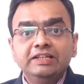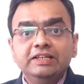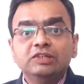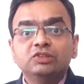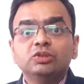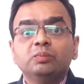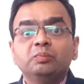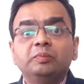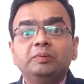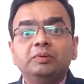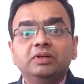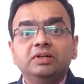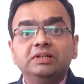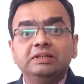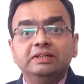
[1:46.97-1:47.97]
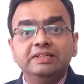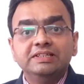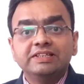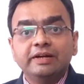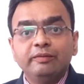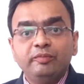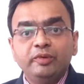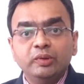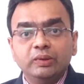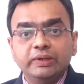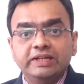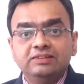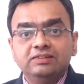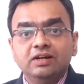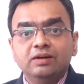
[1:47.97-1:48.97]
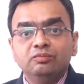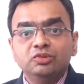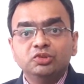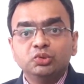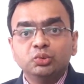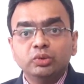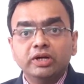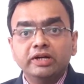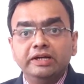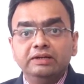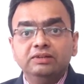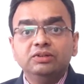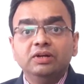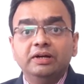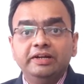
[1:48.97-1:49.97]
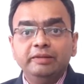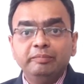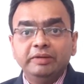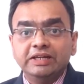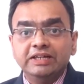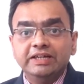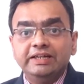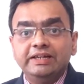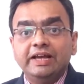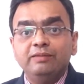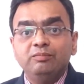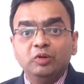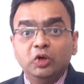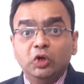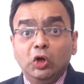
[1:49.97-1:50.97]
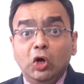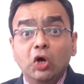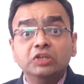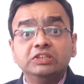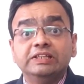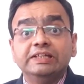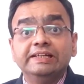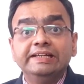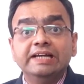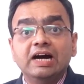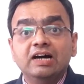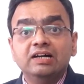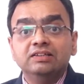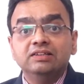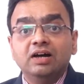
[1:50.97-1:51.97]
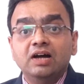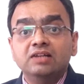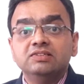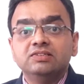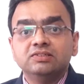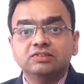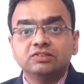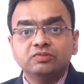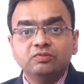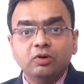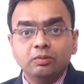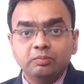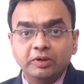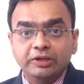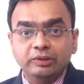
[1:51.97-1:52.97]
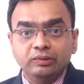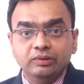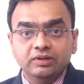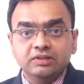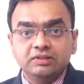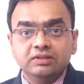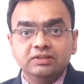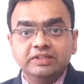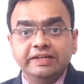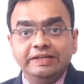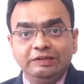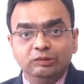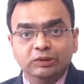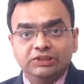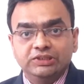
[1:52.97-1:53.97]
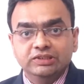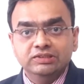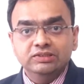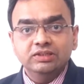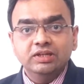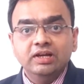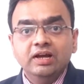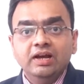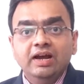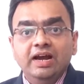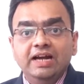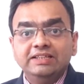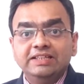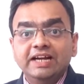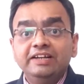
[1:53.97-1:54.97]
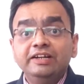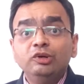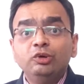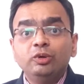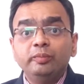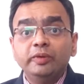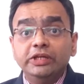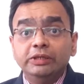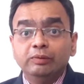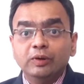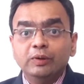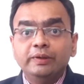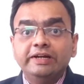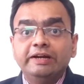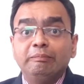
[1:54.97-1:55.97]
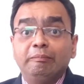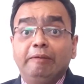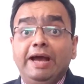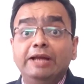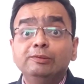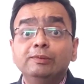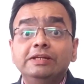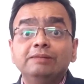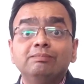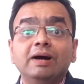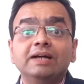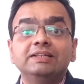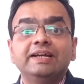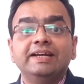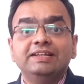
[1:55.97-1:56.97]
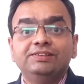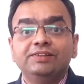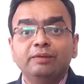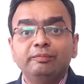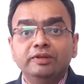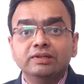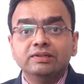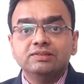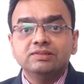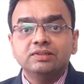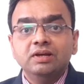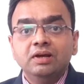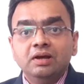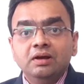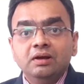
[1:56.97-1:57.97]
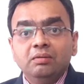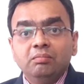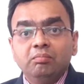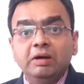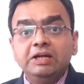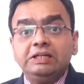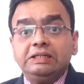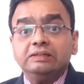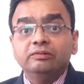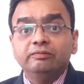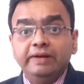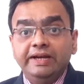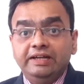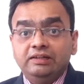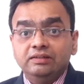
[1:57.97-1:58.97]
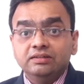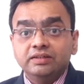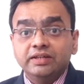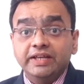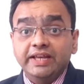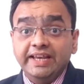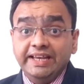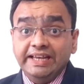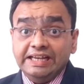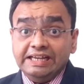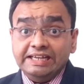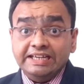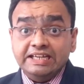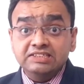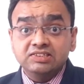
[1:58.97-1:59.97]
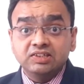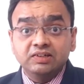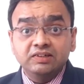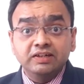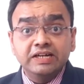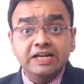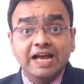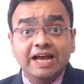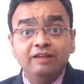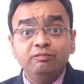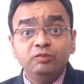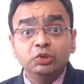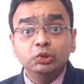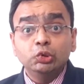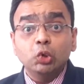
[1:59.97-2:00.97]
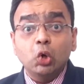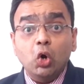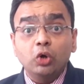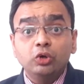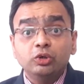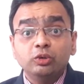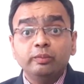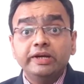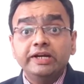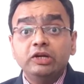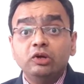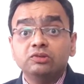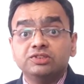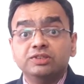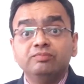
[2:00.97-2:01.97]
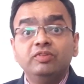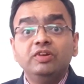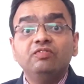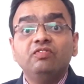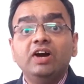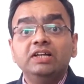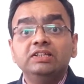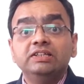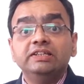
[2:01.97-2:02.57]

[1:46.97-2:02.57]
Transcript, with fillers: in case of descriptive exam, students typically type long theory answers for particular theory questions, and that need to be evaluated manually by the examiners. But wait, AI can certainly help you to automate or simplify